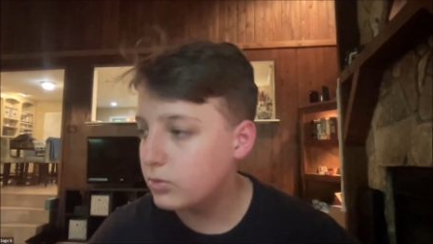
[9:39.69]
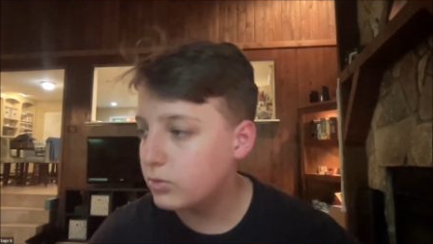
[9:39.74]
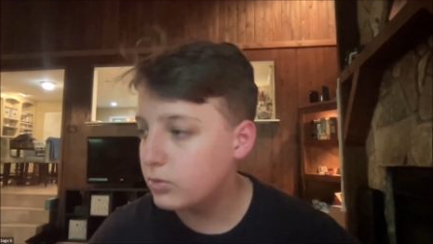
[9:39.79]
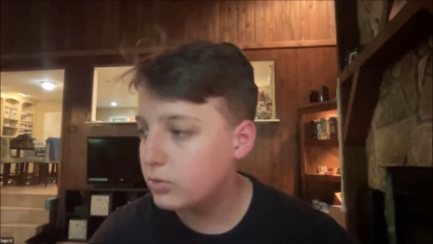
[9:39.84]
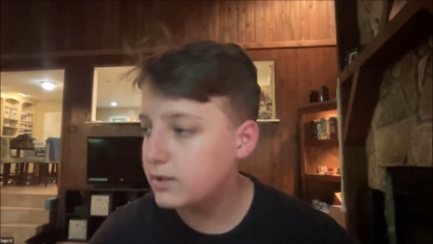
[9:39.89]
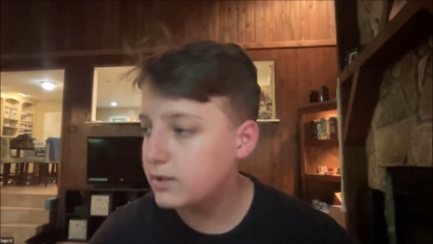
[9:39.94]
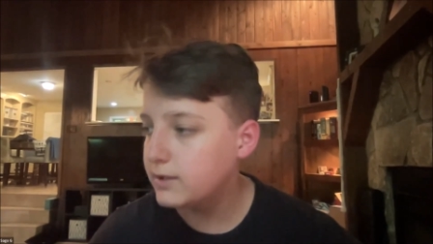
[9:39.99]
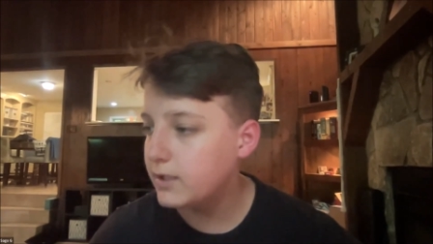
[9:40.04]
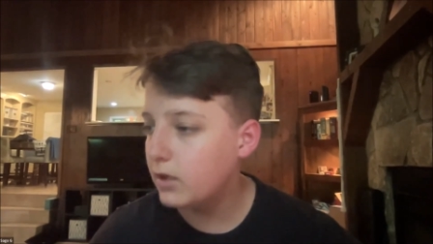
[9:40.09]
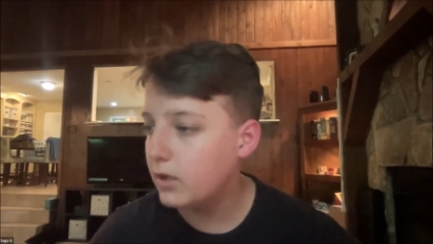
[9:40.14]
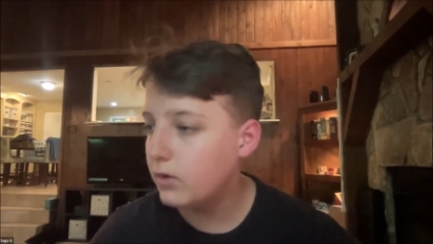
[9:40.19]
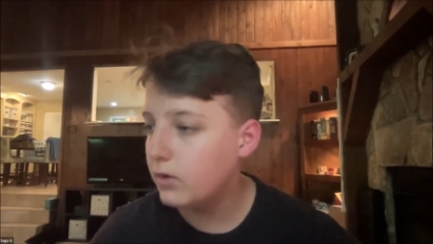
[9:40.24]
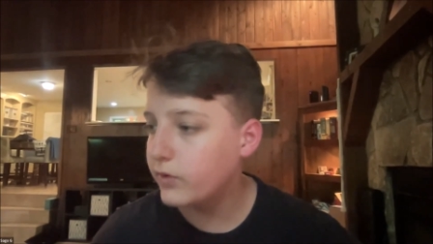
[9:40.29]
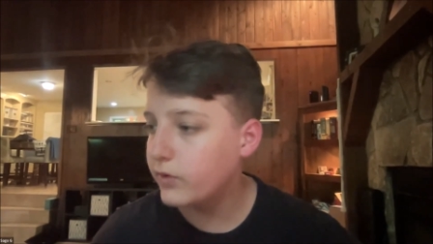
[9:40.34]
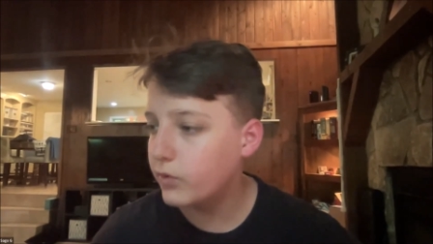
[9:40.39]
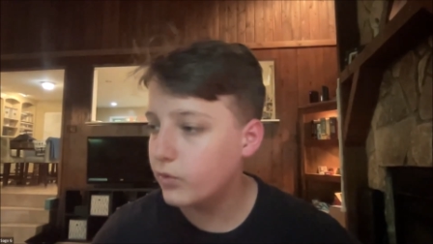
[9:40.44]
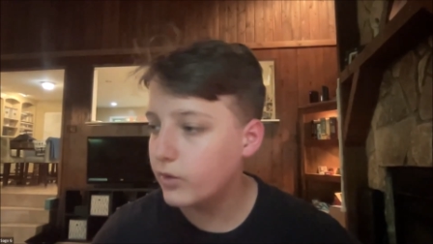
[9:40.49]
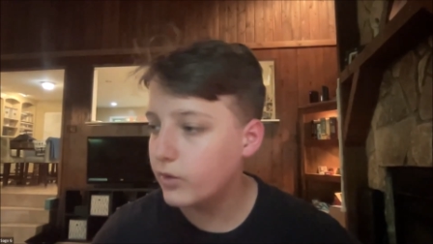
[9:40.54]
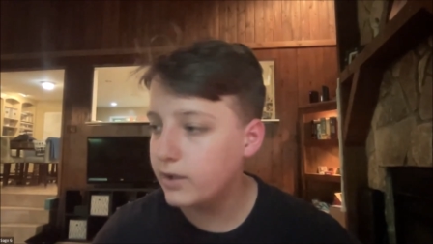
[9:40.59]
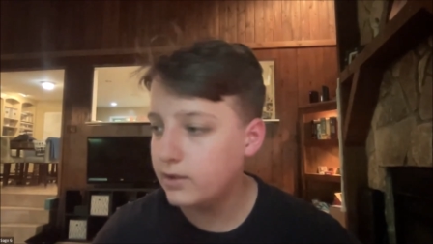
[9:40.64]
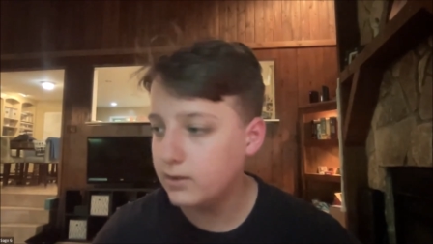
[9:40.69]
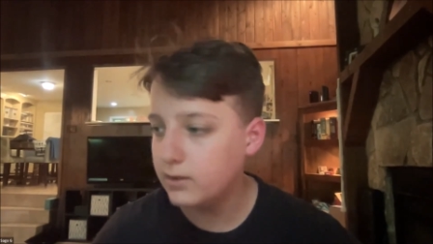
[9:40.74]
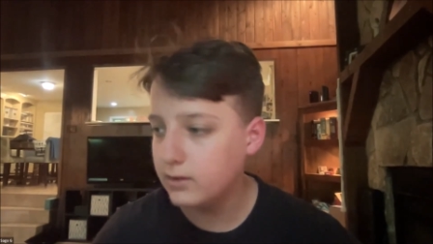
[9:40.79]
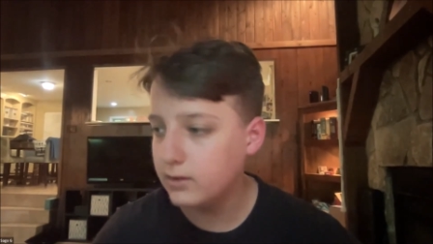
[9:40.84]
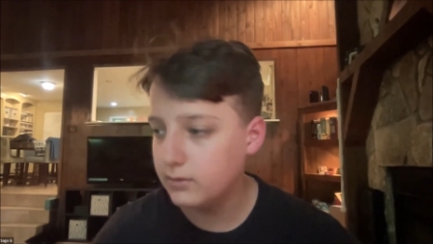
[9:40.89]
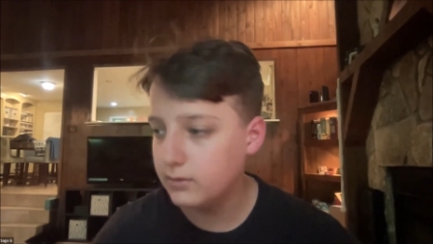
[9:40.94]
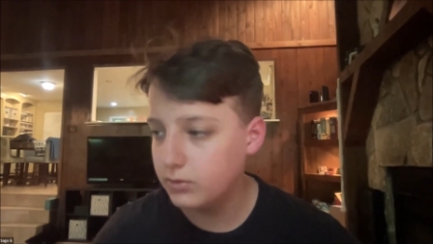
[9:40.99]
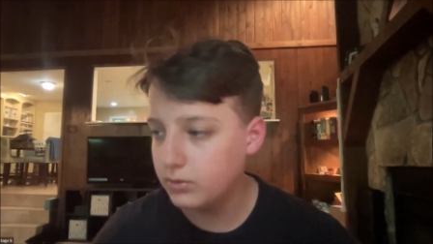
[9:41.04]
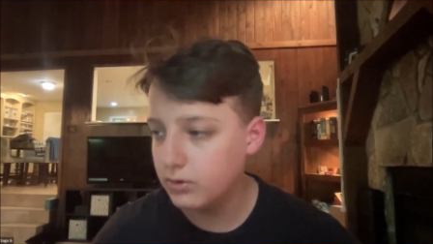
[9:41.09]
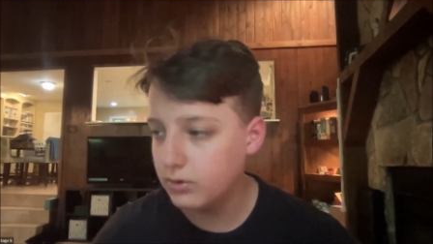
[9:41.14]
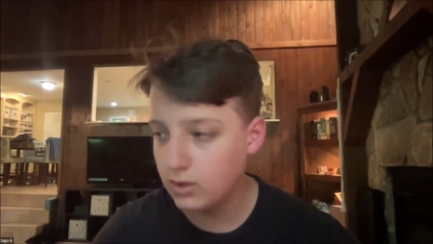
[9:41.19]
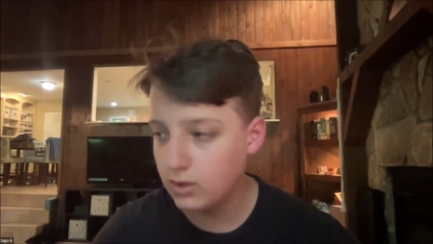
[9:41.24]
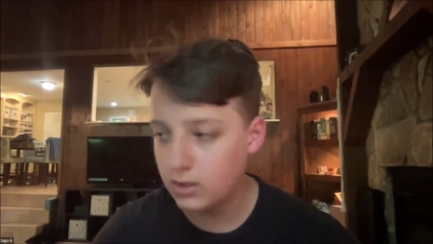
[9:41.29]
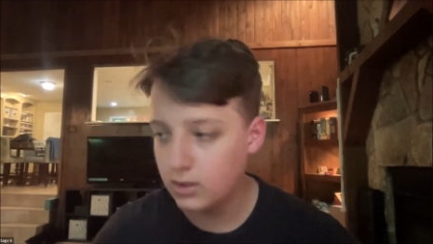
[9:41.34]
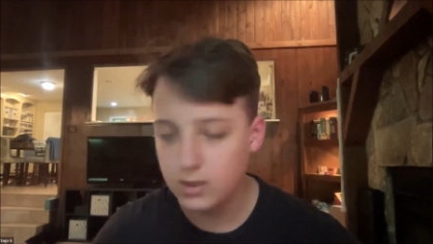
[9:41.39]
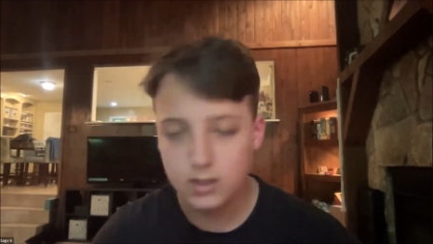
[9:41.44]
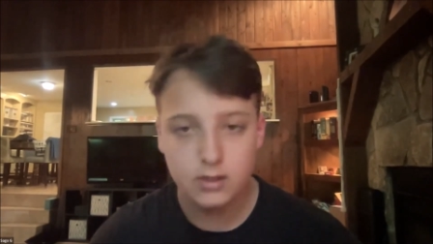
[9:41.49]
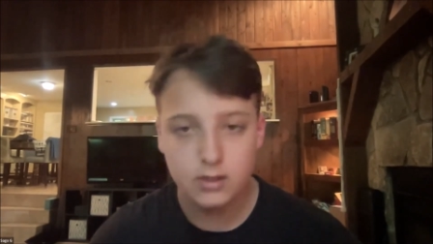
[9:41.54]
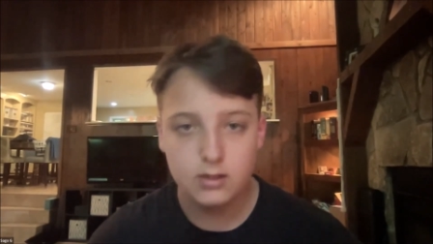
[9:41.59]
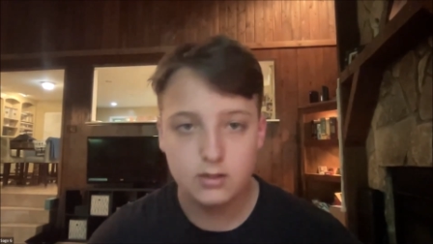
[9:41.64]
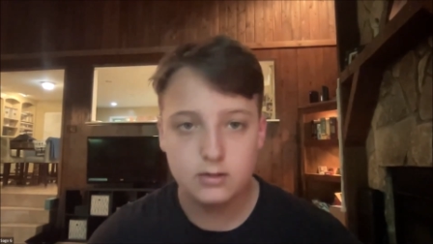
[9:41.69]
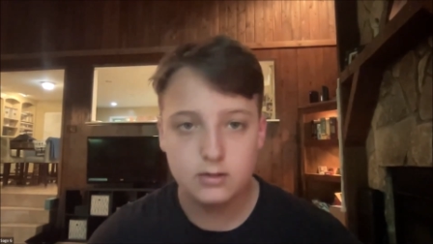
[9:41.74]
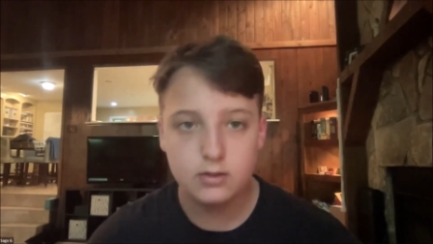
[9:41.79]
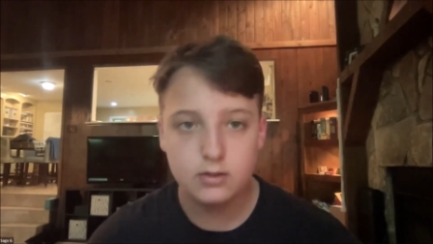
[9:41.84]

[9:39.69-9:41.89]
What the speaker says: to the way that they were created for,